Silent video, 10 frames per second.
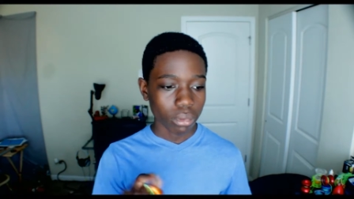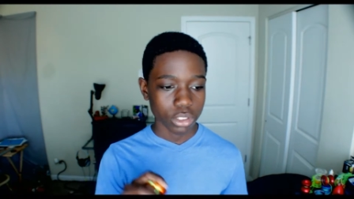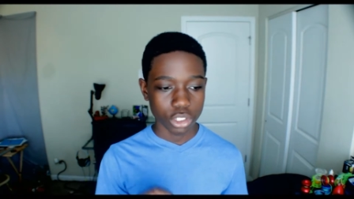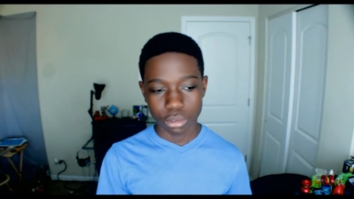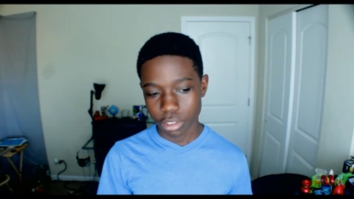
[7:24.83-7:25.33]

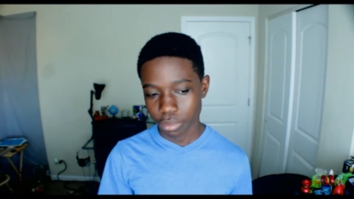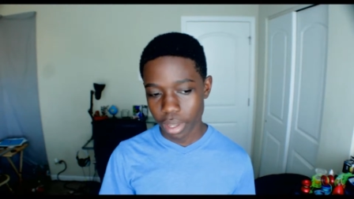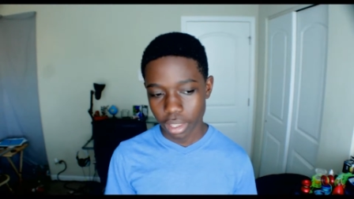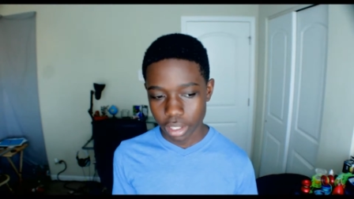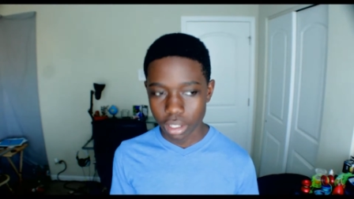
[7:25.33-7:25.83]
in terms of
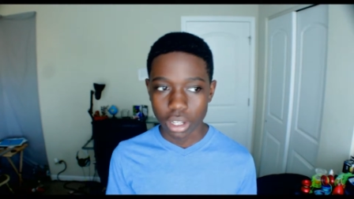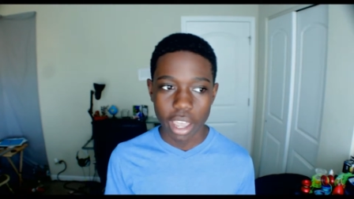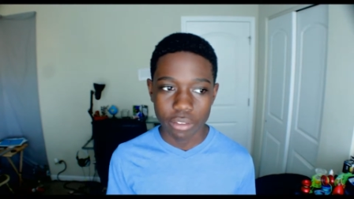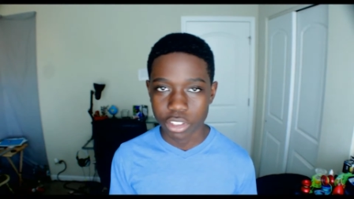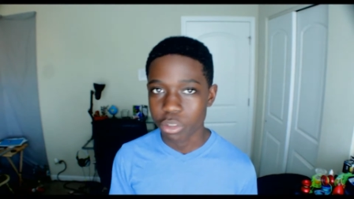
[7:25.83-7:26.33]
my like
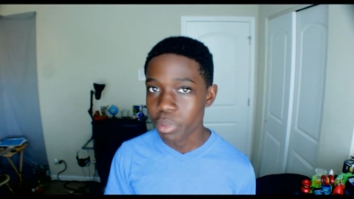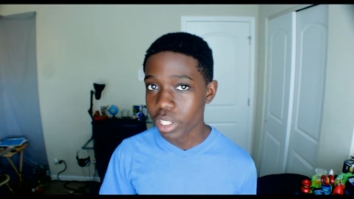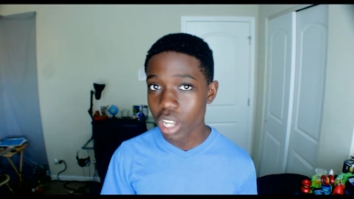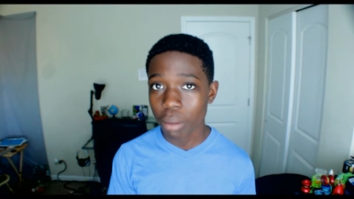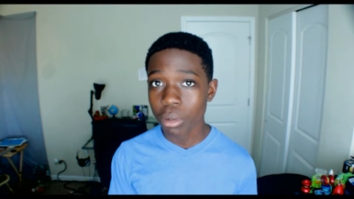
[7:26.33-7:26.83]
heavy
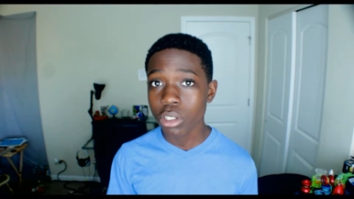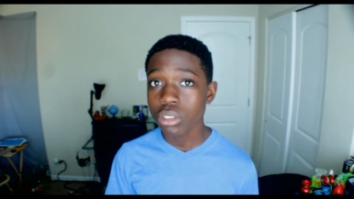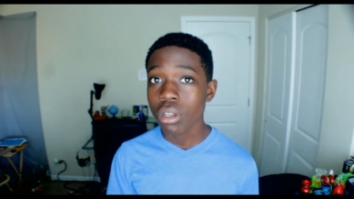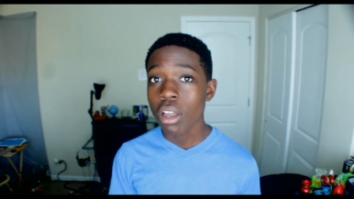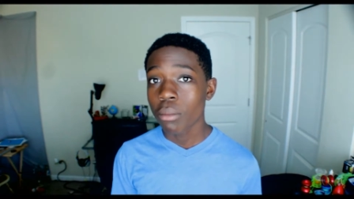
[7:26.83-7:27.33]
speed
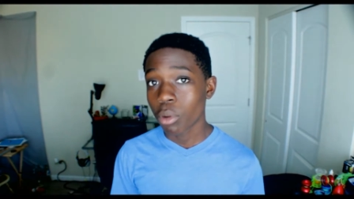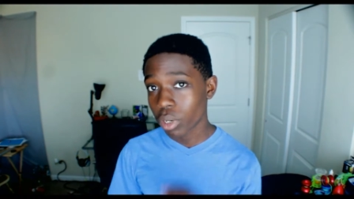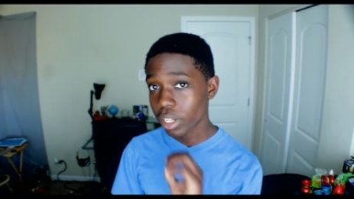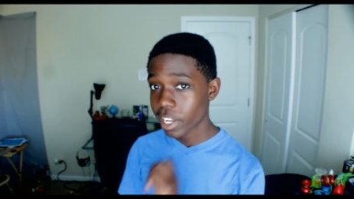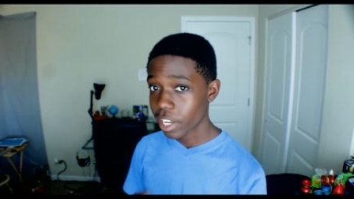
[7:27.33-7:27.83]
combos, but
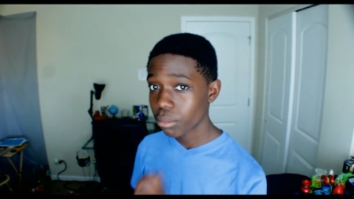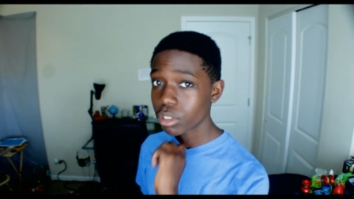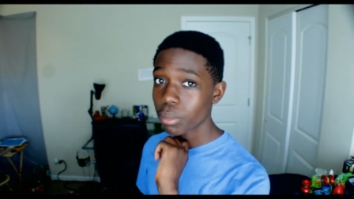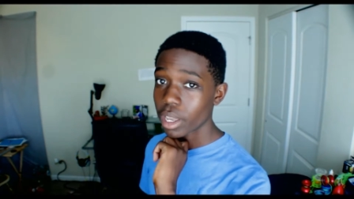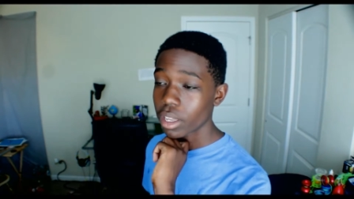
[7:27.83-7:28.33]
when it came
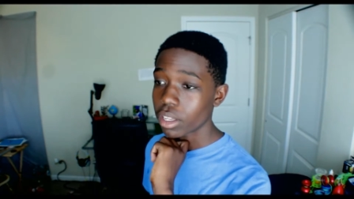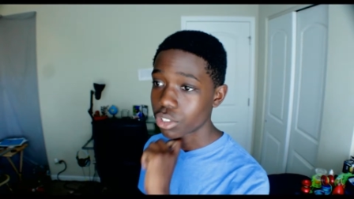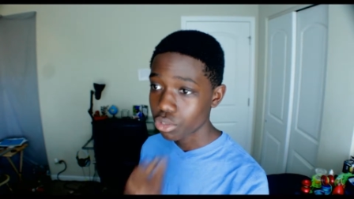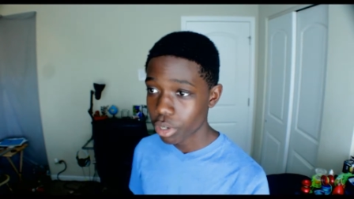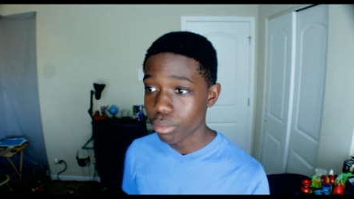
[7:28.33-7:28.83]
to my
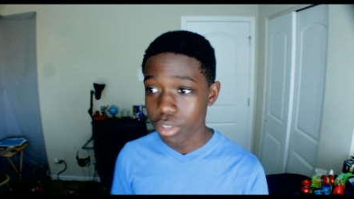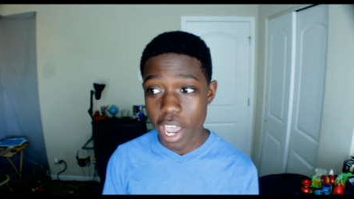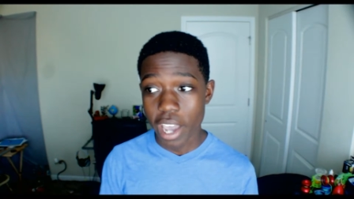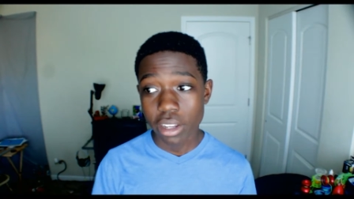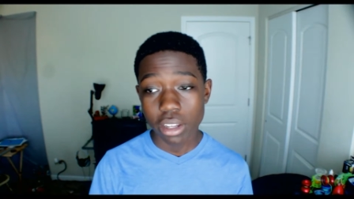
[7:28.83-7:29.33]
extreme
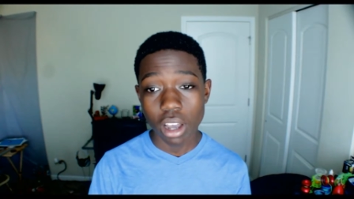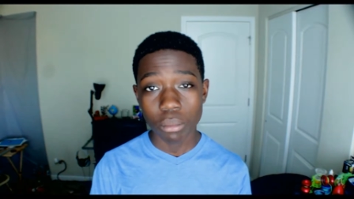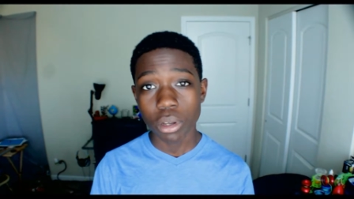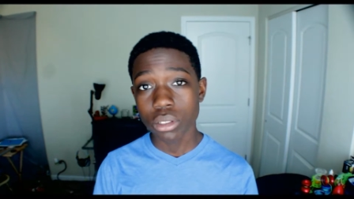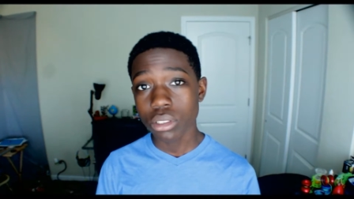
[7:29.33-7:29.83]
tech
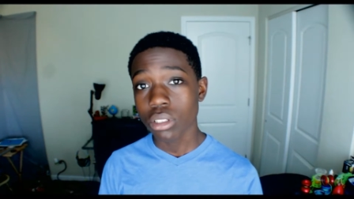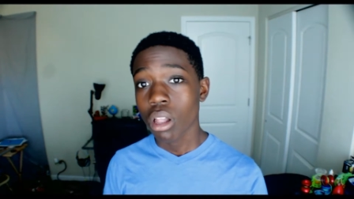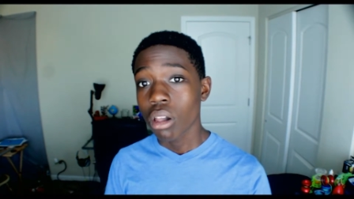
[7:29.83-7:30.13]
combos,